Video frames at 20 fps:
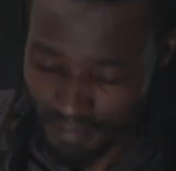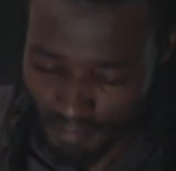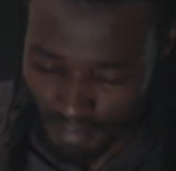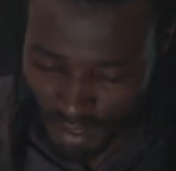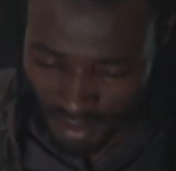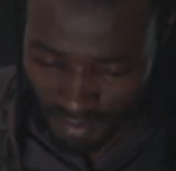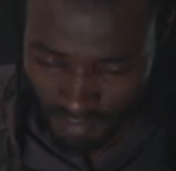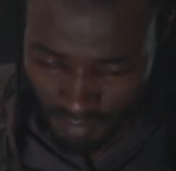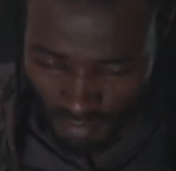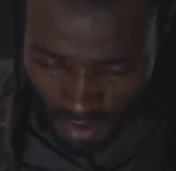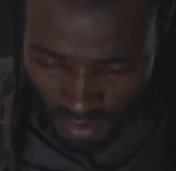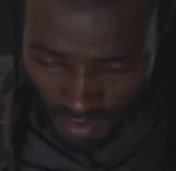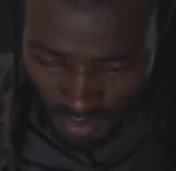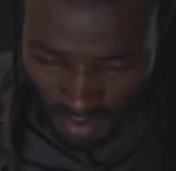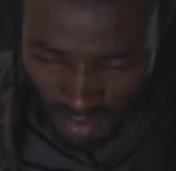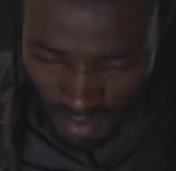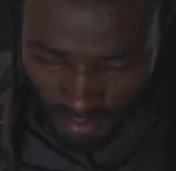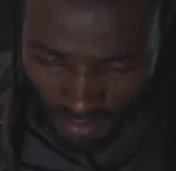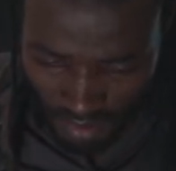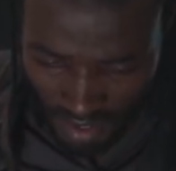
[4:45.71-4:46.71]
a bit more
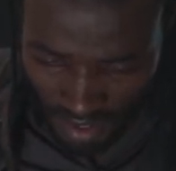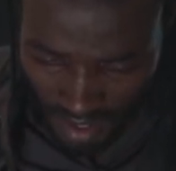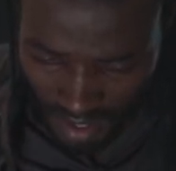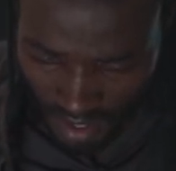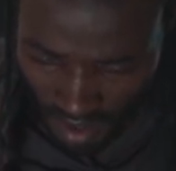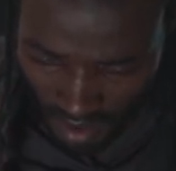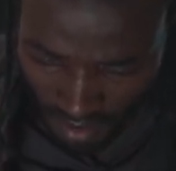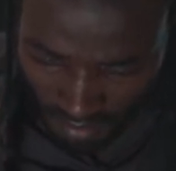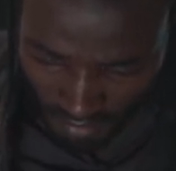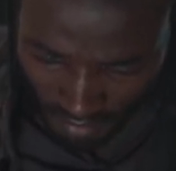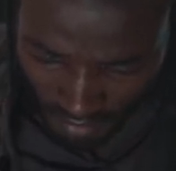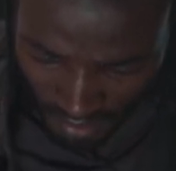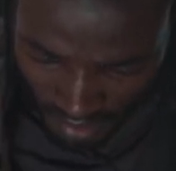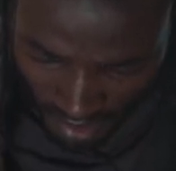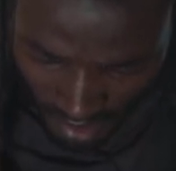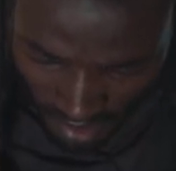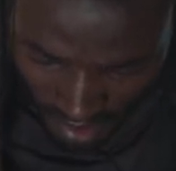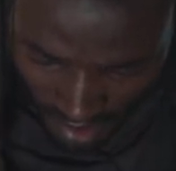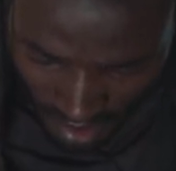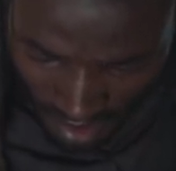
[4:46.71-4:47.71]
than the one I have.
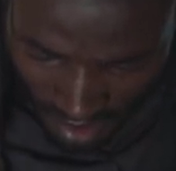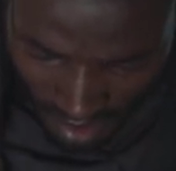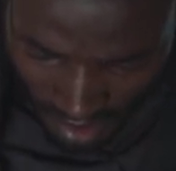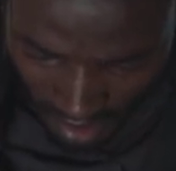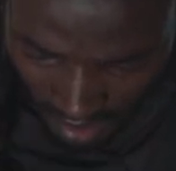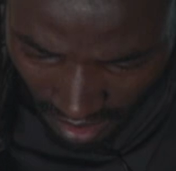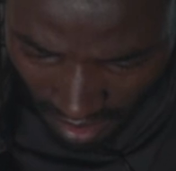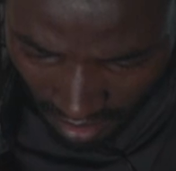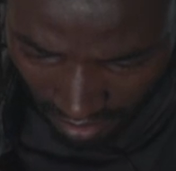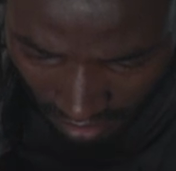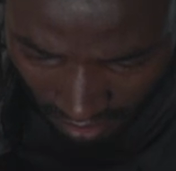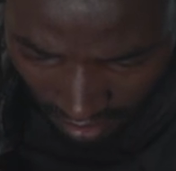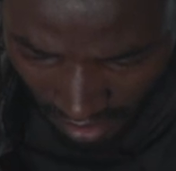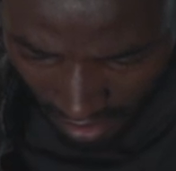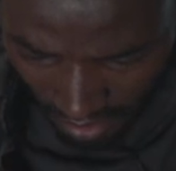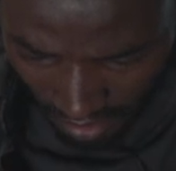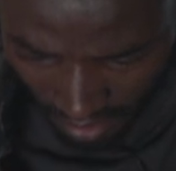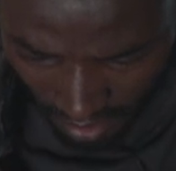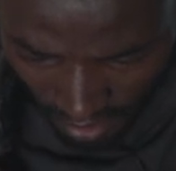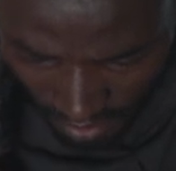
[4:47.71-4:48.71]
And I'll
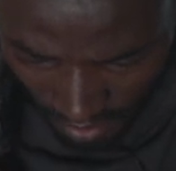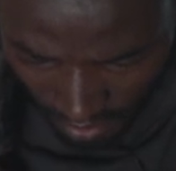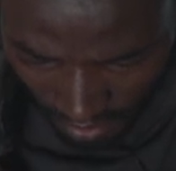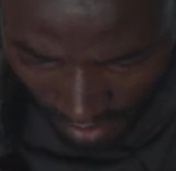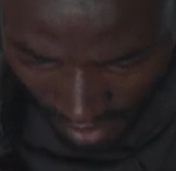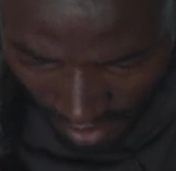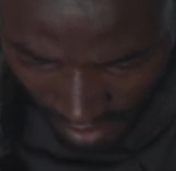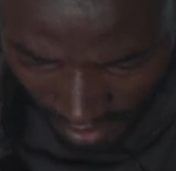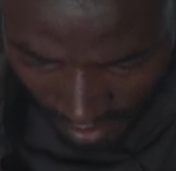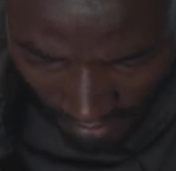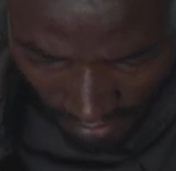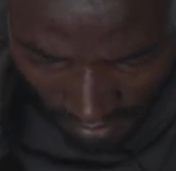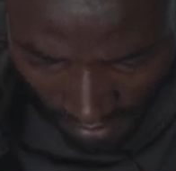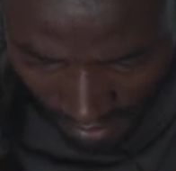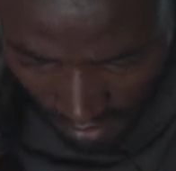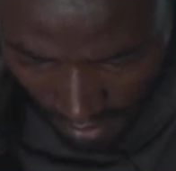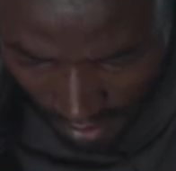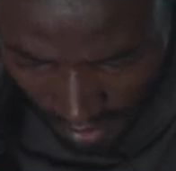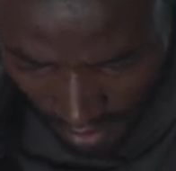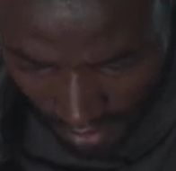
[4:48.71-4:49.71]
tell you why on a
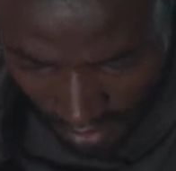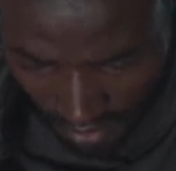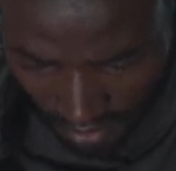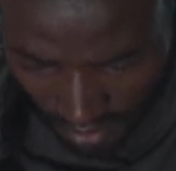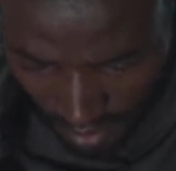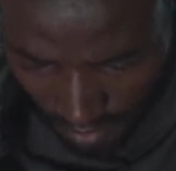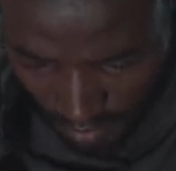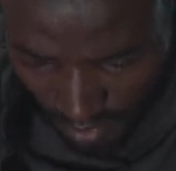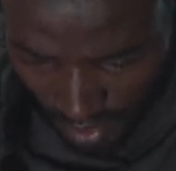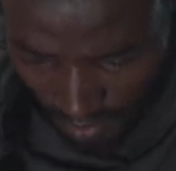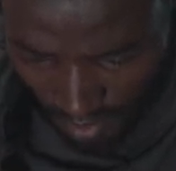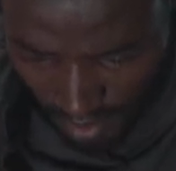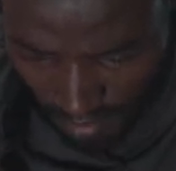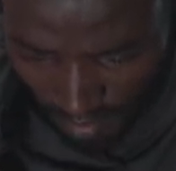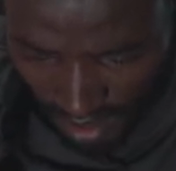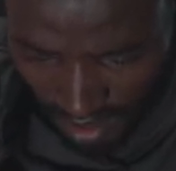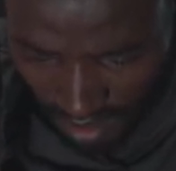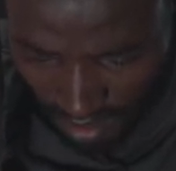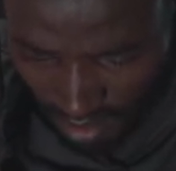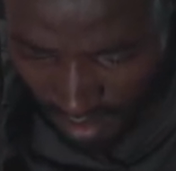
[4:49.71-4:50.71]
few things. Or maybe I
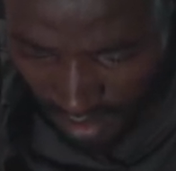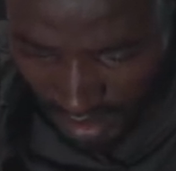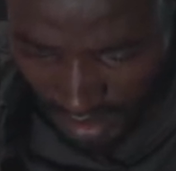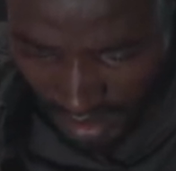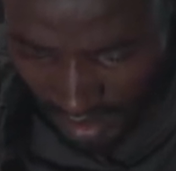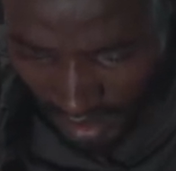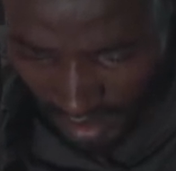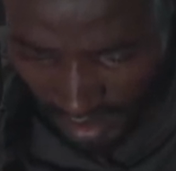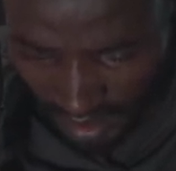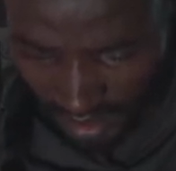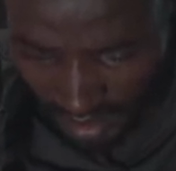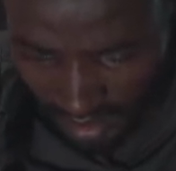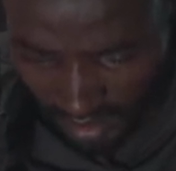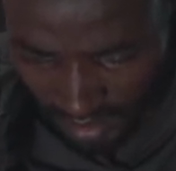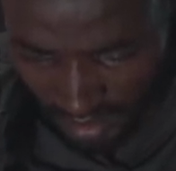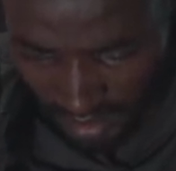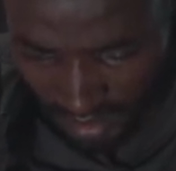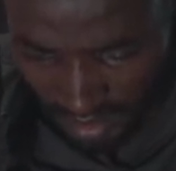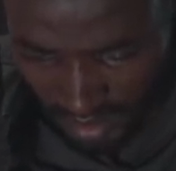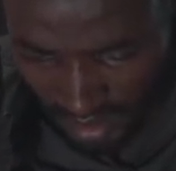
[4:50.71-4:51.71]
may not like it
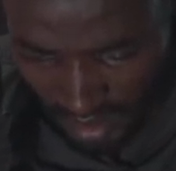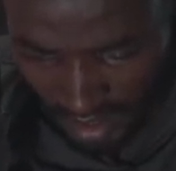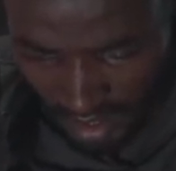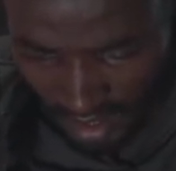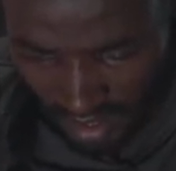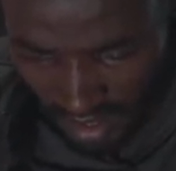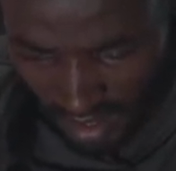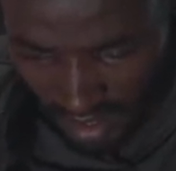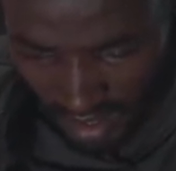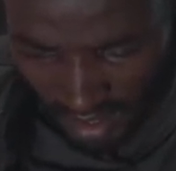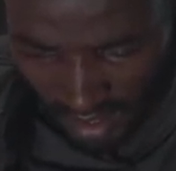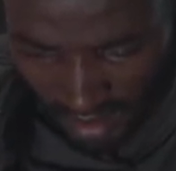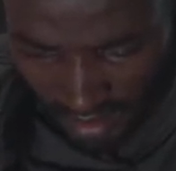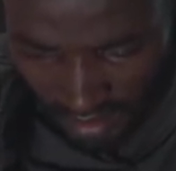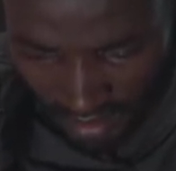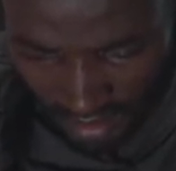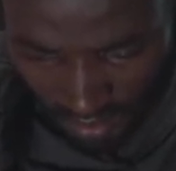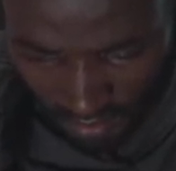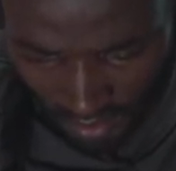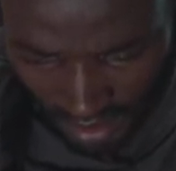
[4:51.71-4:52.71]
as
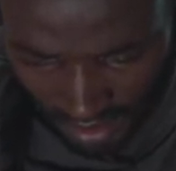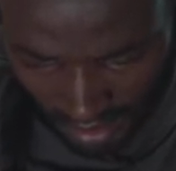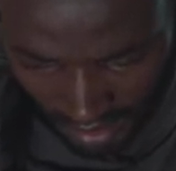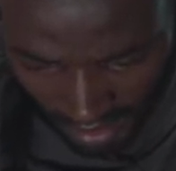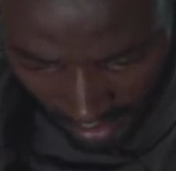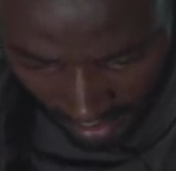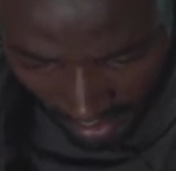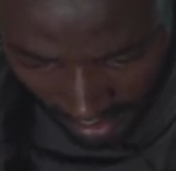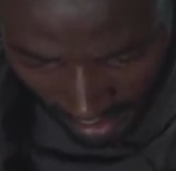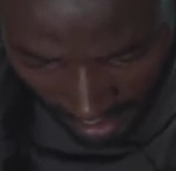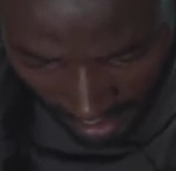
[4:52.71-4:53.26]
the way I like the